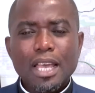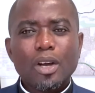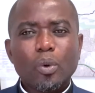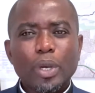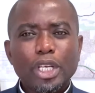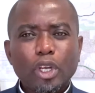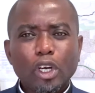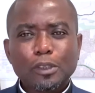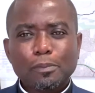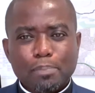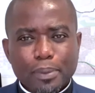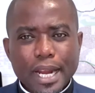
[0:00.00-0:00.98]
We
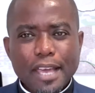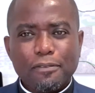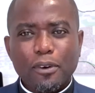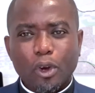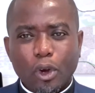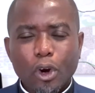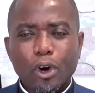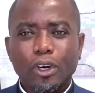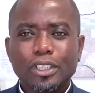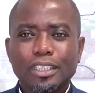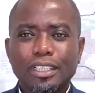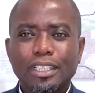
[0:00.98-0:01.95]
don't pray for
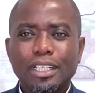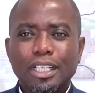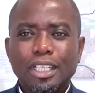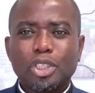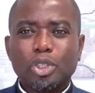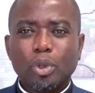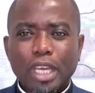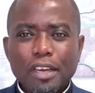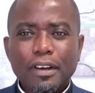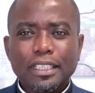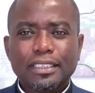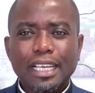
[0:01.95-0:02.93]
God to
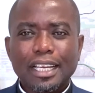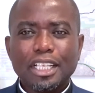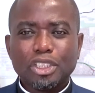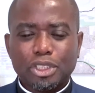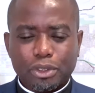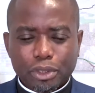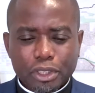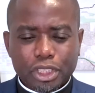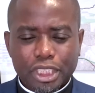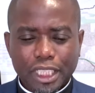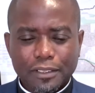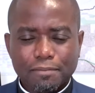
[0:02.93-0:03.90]
give us an
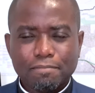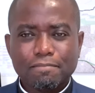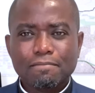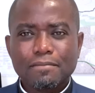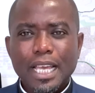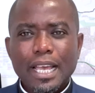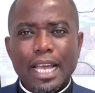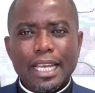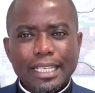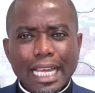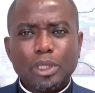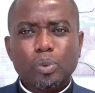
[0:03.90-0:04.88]
instruction.
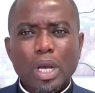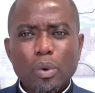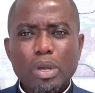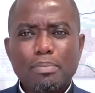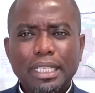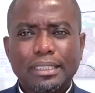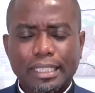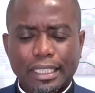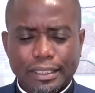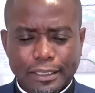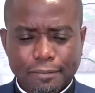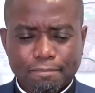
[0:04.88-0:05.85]
And that's where we miss
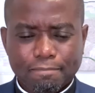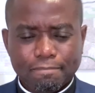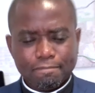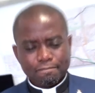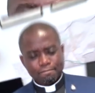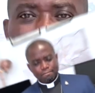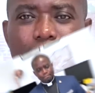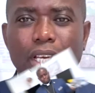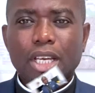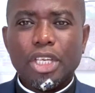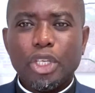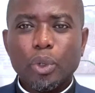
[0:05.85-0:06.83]
it.
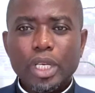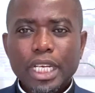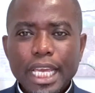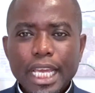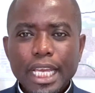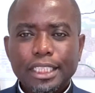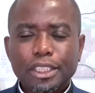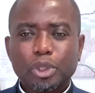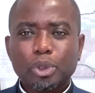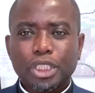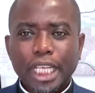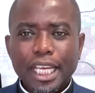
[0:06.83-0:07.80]
You need
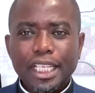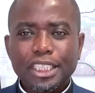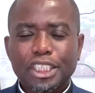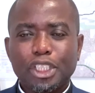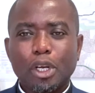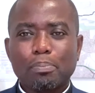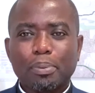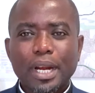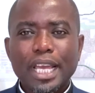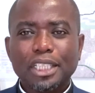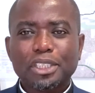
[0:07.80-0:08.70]
to change your prayer